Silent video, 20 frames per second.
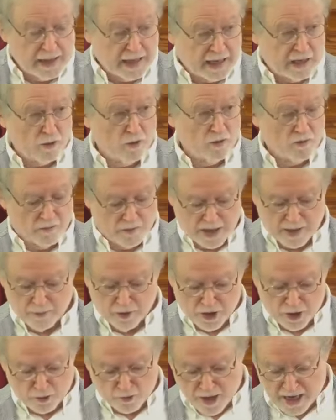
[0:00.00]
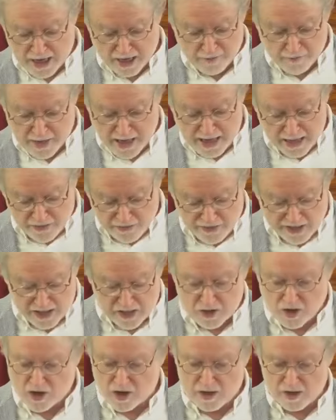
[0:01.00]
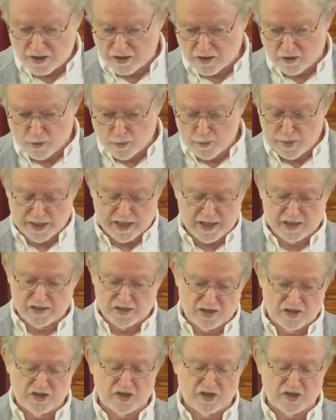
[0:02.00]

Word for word: Now, I'm going to recommend this article because